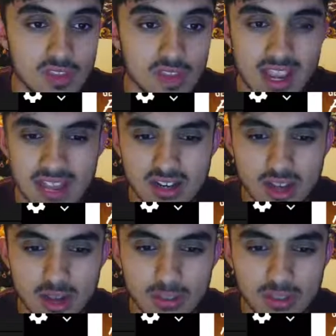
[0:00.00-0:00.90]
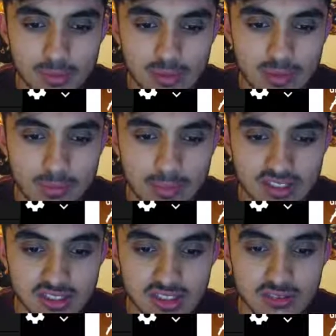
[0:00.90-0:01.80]
And I'm going to put Man of
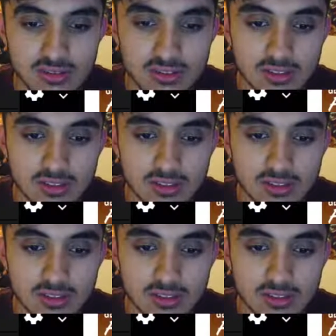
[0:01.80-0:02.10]
Steel.